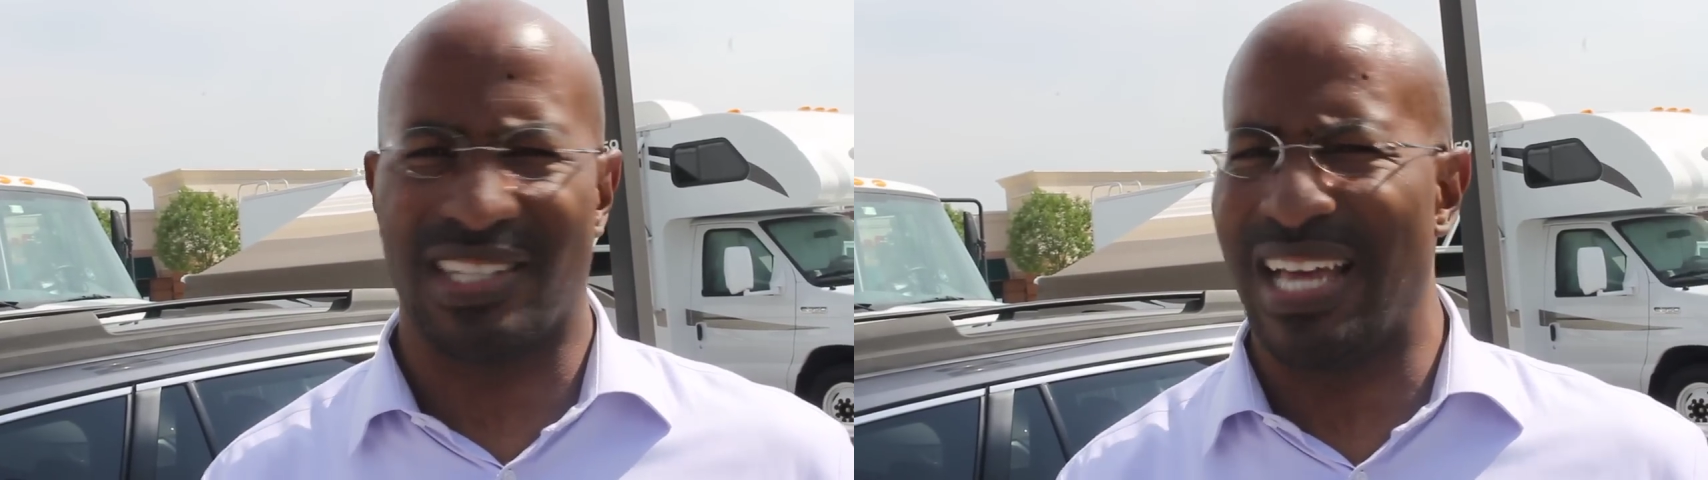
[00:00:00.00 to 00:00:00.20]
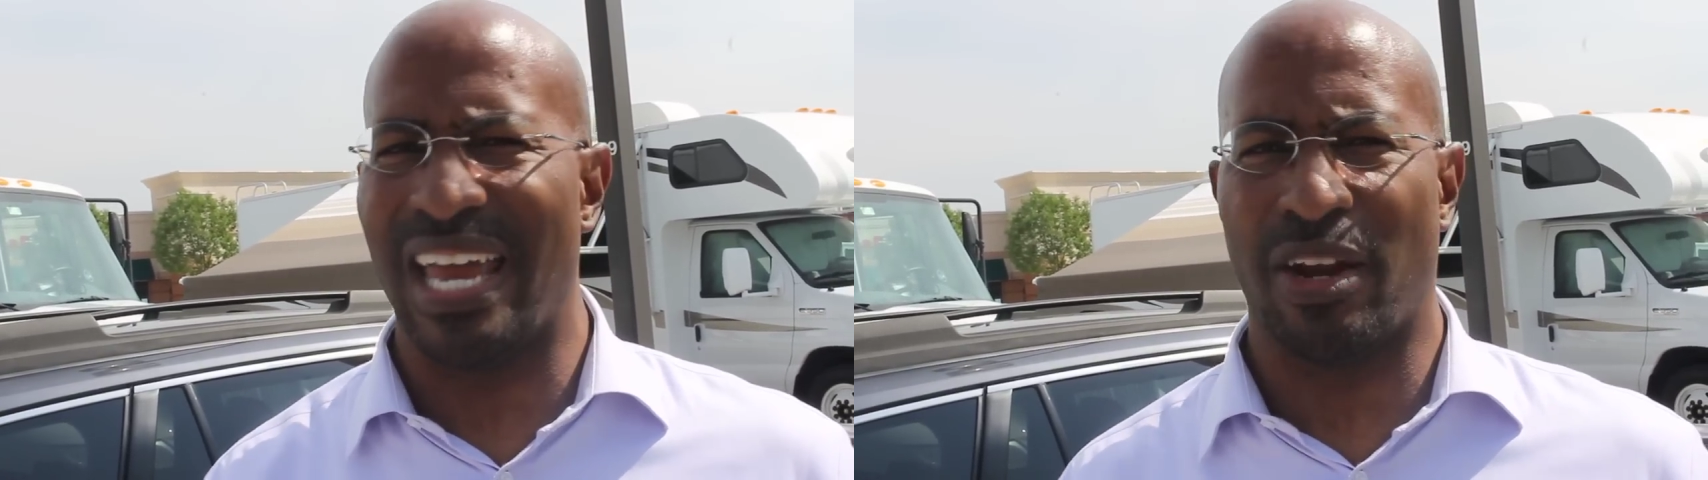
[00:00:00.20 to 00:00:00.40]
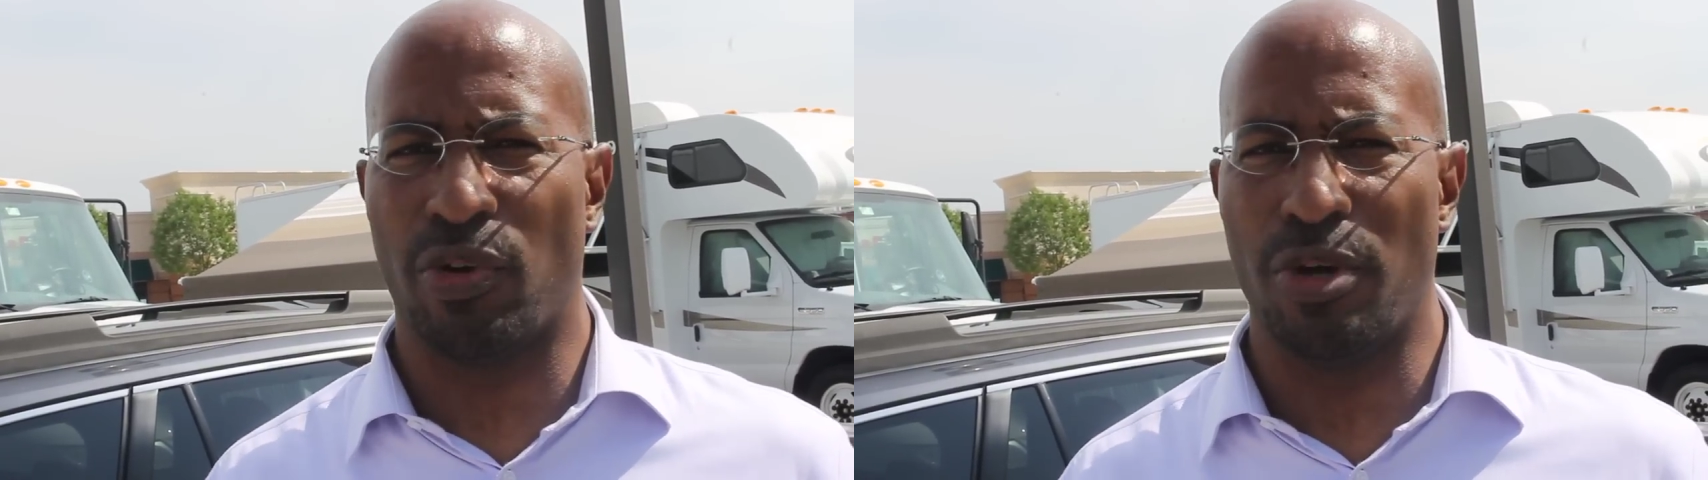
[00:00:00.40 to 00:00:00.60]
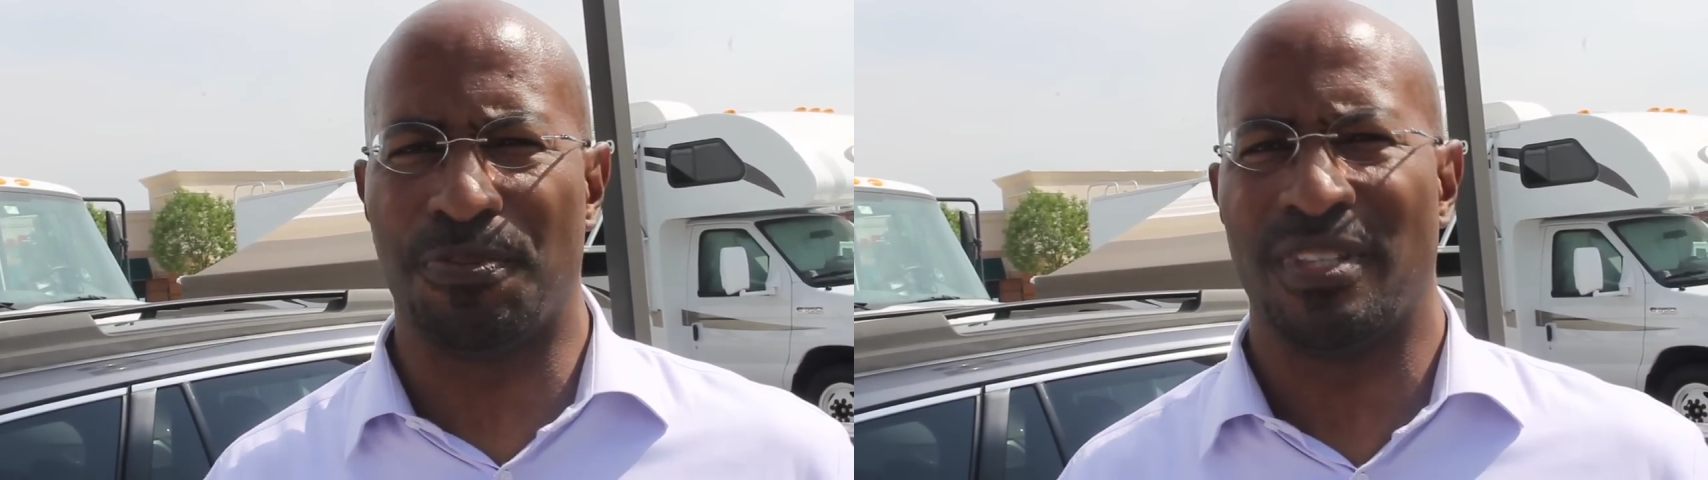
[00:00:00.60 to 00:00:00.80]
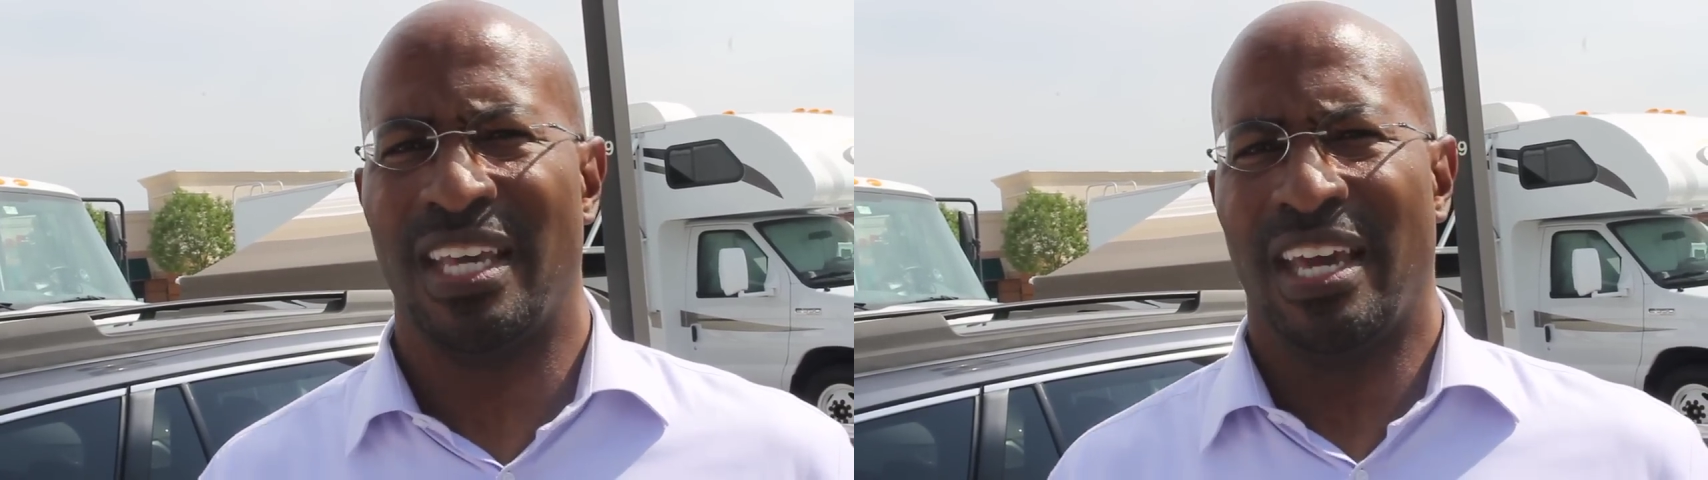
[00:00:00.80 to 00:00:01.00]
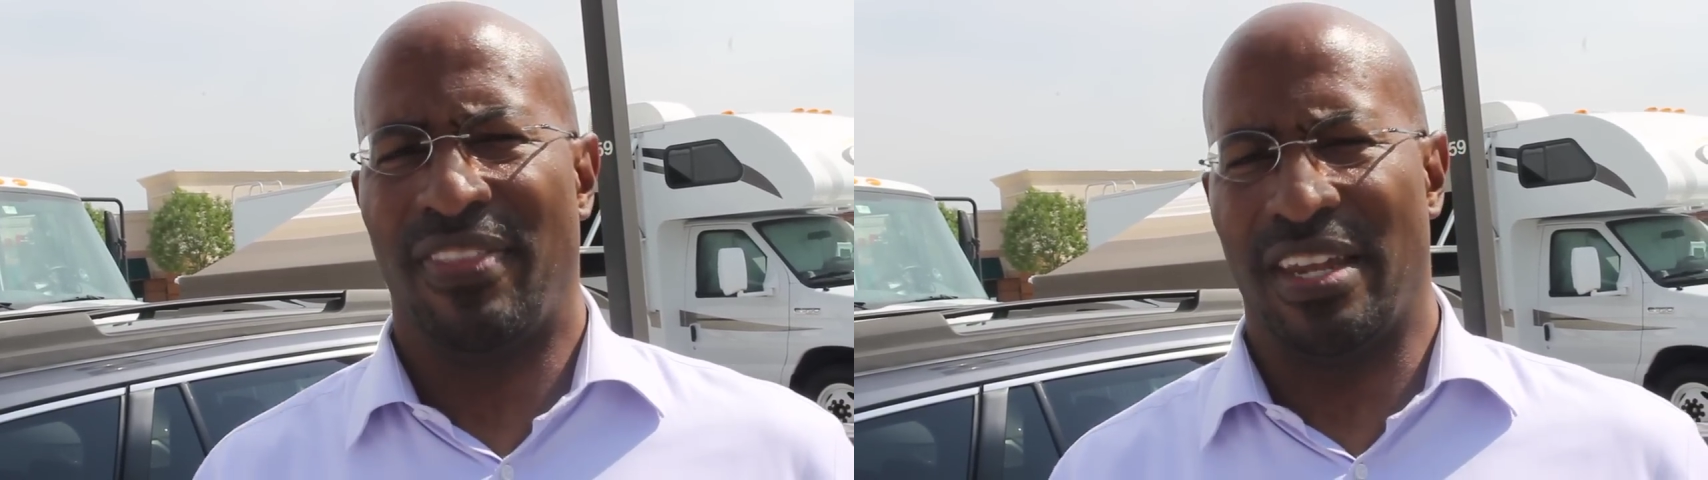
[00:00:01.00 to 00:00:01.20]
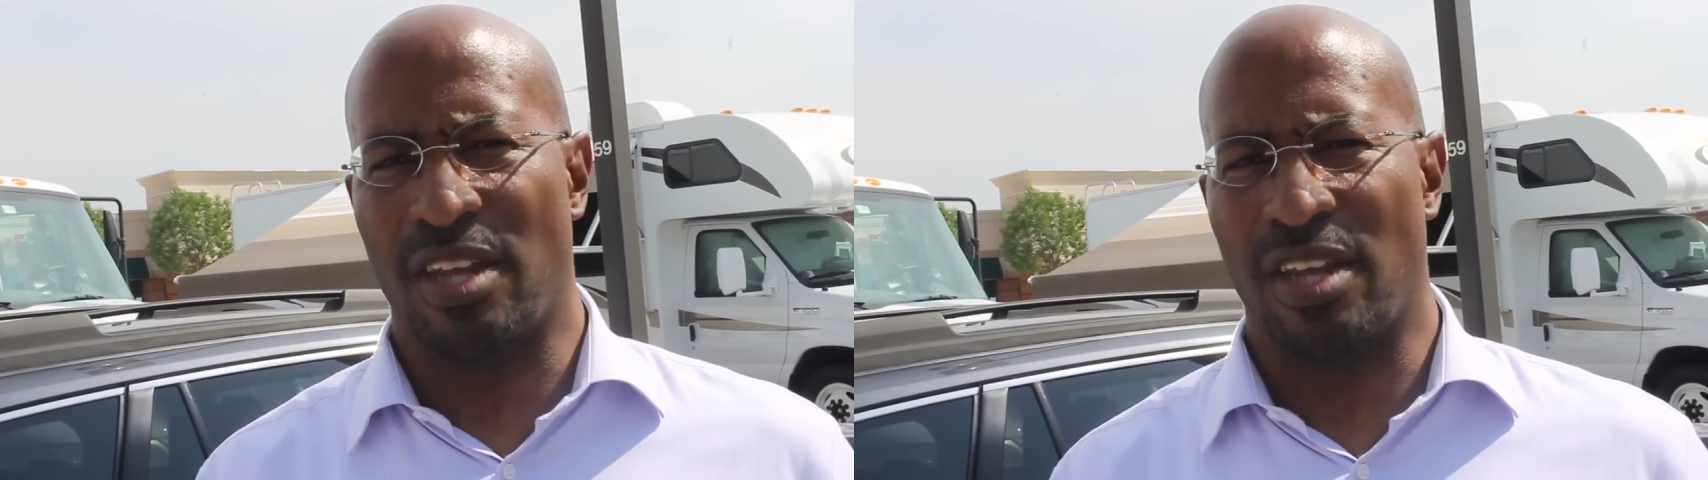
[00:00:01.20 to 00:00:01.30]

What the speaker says: A lot of groups that